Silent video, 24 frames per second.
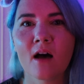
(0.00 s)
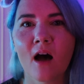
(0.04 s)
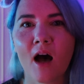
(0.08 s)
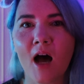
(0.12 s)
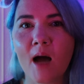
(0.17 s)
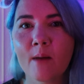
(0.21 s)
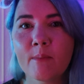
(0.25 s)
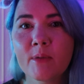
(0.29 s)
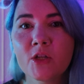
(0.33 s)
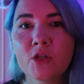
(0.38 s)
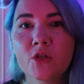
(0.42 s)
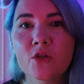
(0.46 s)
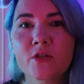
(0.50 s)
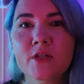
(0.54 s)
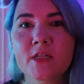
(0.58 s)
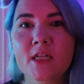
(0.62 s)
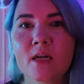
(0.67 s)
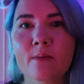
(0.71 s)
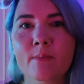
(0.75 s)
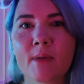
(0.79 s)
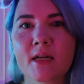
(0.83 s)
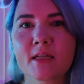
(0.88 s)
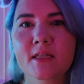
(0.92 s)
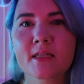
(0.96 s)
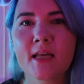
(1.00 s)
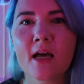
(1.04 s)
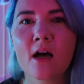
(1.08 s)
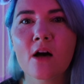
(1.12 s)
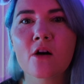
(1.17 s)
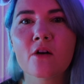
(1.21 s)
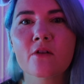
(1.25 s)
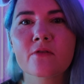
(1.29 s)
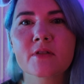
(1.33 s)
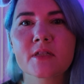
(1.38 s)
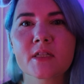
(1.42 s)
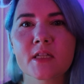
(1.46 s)
I've been using it
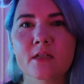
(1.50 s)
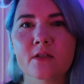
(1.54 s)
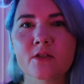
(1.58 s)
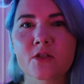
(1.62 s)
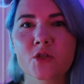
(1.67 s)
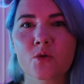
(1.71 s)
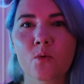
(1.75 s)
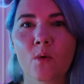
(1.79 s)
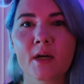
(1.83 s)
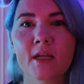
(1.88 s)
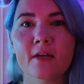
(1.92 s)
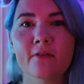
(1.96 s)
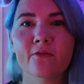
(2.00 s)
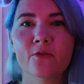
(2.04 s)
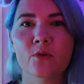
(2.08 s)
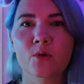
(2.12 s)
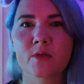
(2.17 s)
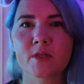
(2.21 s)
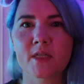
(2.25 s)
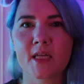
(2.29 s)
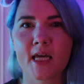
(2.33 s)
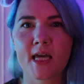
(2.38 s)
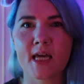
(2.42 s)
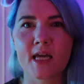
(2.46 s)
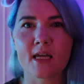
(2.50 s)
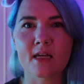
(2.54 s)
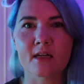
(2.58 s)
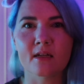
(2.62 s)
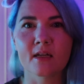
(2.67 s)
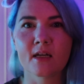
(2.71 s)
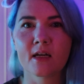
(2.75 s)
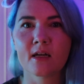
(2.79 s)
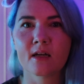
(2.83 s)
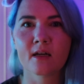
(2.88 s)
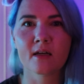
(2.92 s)
myself since 2014.